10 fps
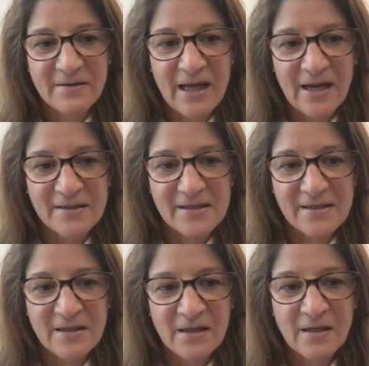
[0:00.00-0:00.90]
that
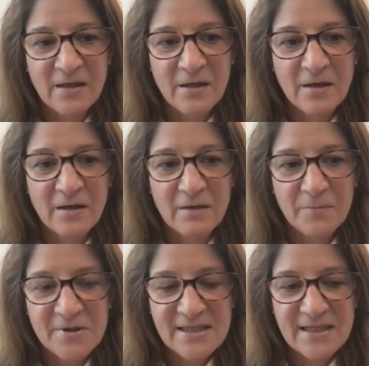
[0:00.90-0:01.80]

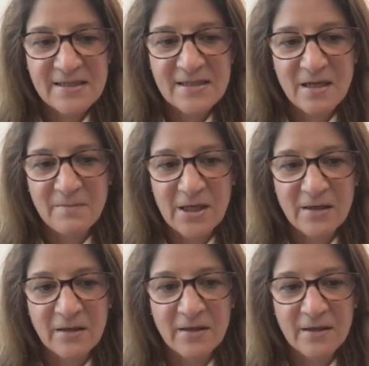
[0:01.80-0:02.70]
persist
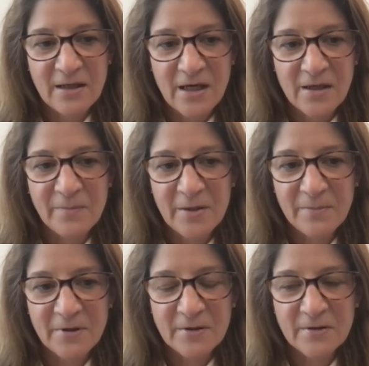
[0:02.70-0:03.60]
among young
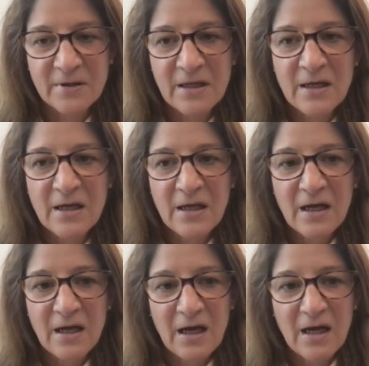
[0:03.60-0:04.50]
people
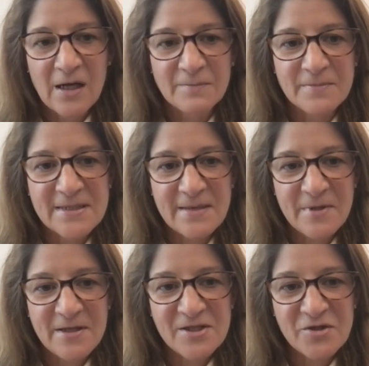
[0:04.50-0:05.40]
um, some of
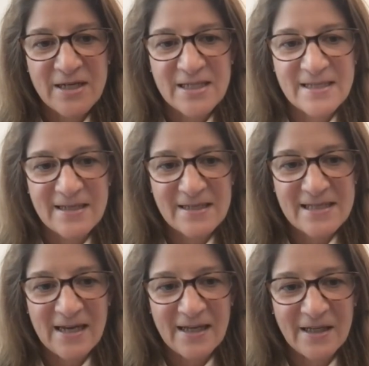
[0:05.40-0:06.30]
the stress and
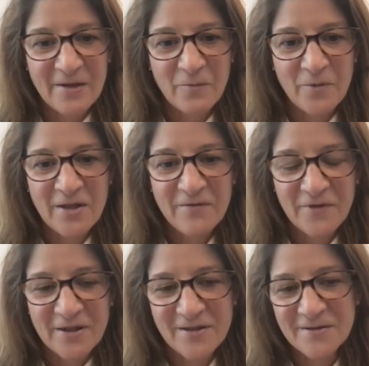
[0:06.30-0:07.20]
anxiety we
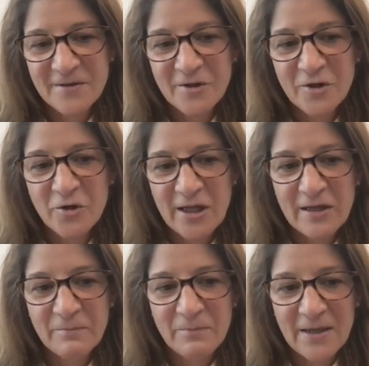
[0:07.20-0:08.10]
feel
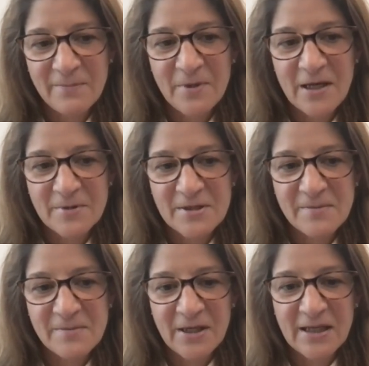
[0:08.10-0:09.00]
might be able to
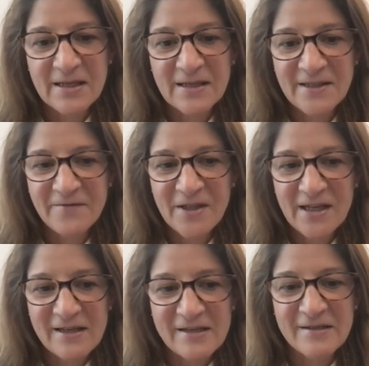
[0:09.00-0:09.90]
be
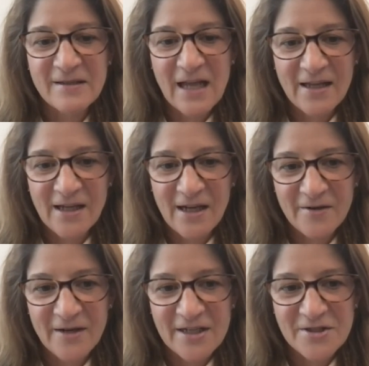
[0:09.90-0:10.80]
alleviated at
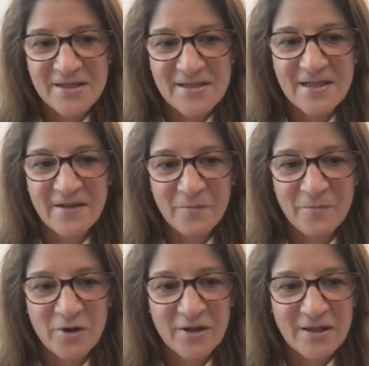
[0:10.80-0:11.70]
younger ages if
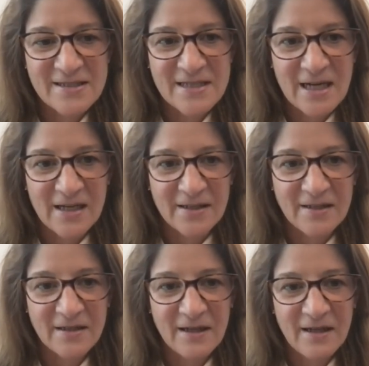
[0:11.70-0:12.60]
more is
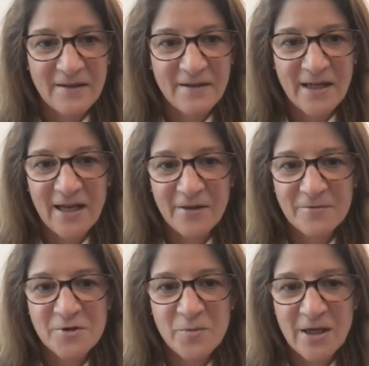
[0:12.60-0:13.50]
done in the K
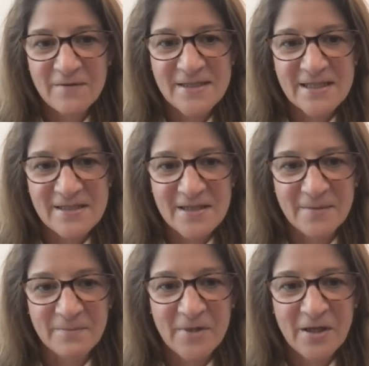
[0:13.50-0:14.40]
through 12
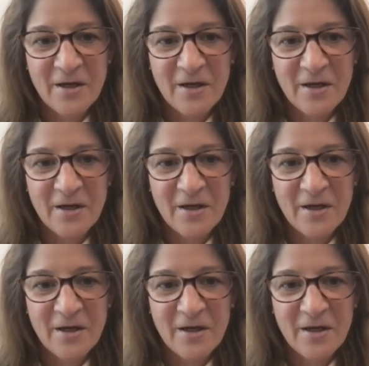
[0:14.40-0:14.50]
system